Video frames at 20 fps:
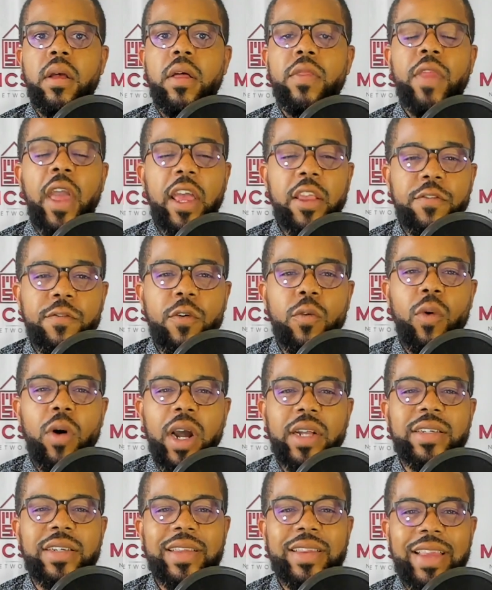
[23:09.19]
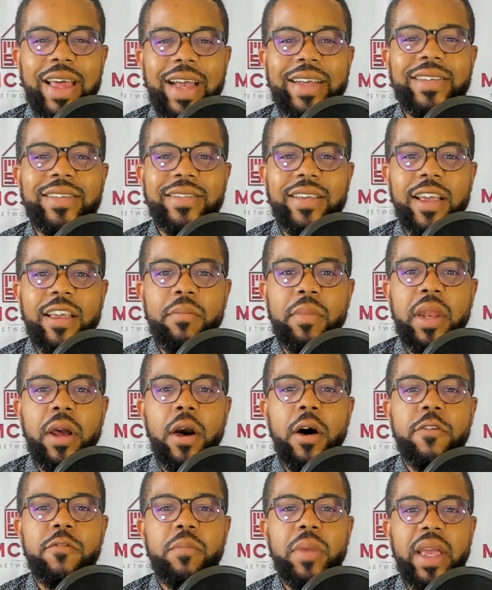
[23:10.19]
Thanks for watching that segment
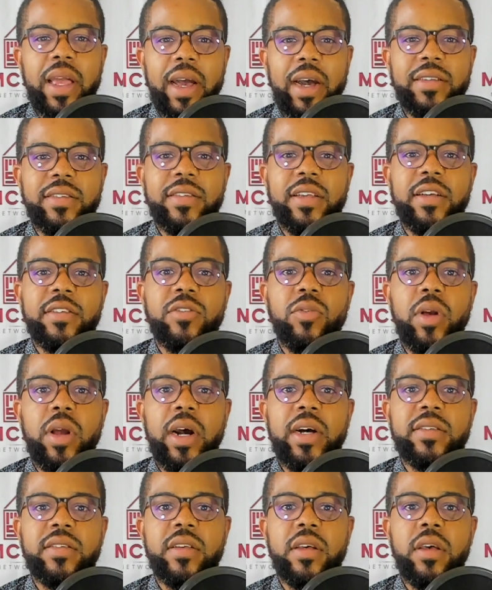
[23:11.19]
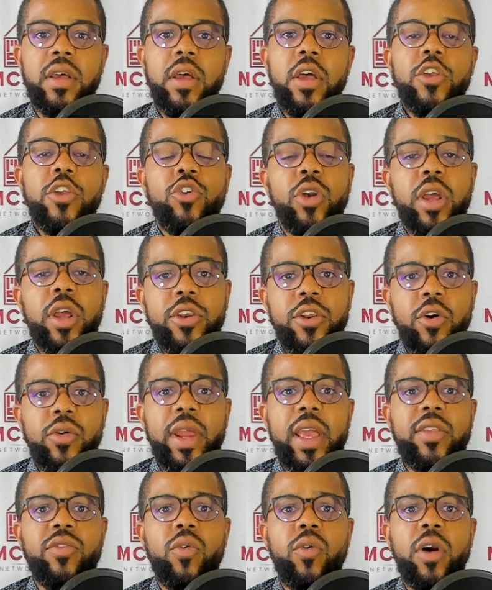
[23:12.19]
of Mi Kasa Es Tu Kasa. You can
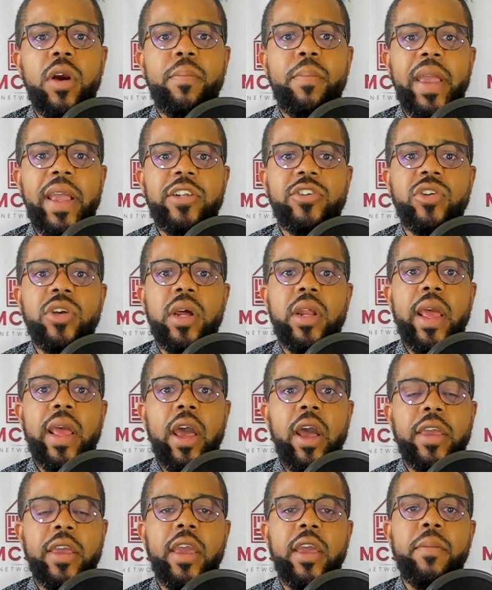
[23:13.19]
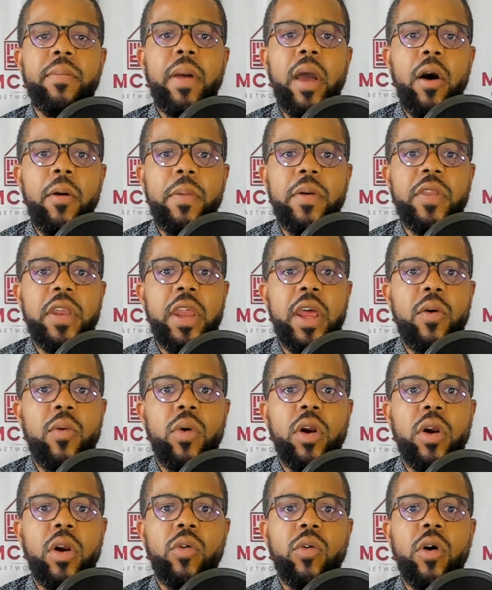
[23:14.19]
donate to our Patreon and keep helping the
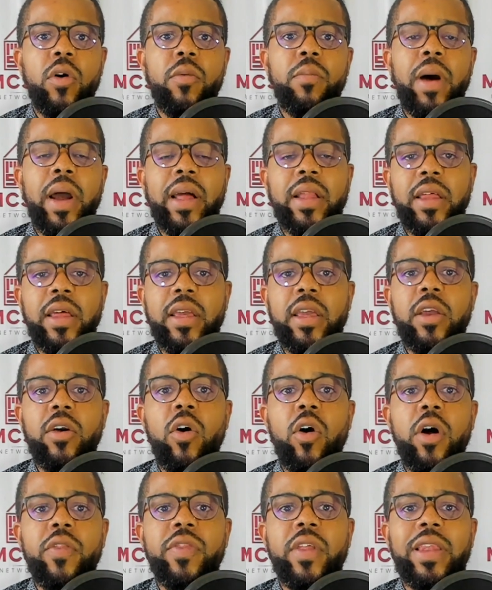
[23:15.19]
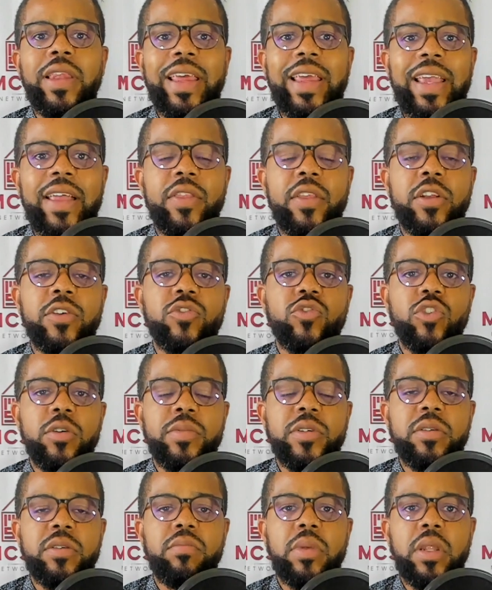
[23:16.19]
network grow by clicking on the link in the
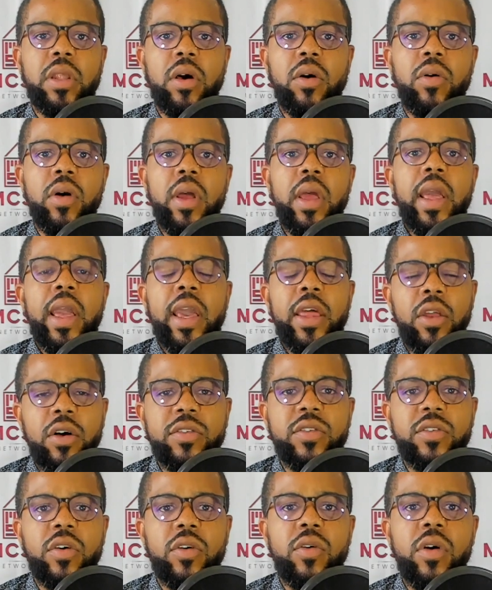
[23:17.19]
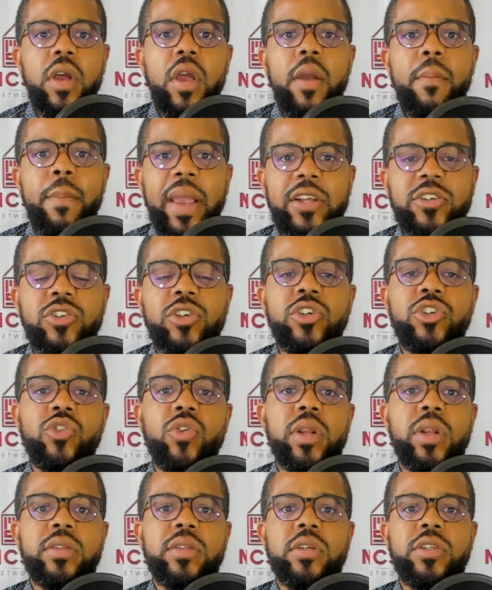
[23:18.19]
description below. And also, make sure you
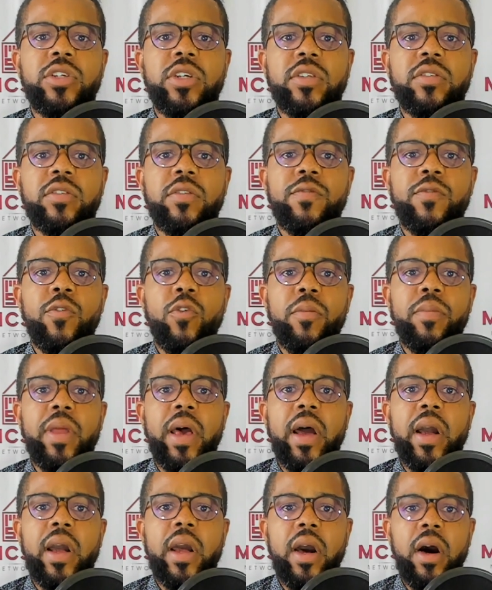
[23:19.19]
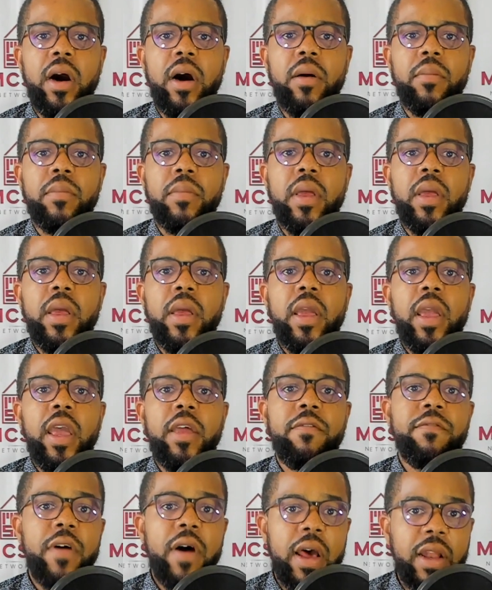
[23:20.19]
join us at just informed dot com.
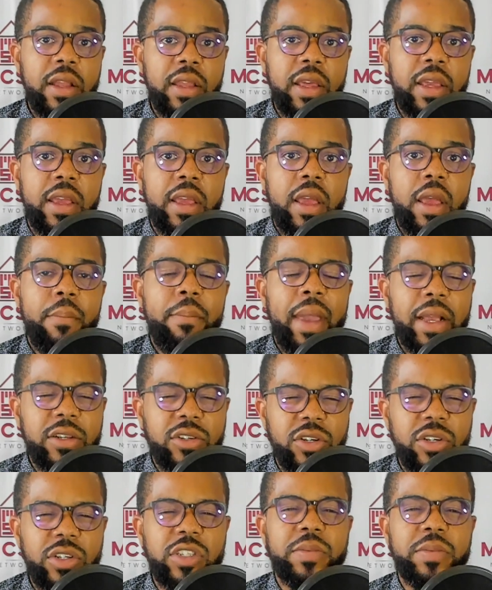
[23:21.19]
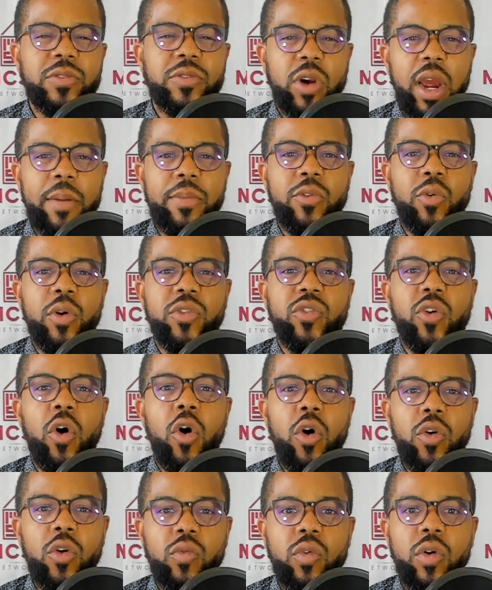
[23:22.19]
And finally, make sure you subscribe to us
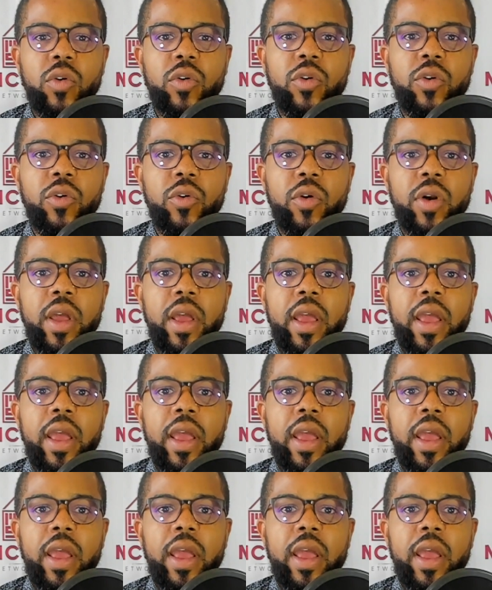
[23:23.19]
on Roku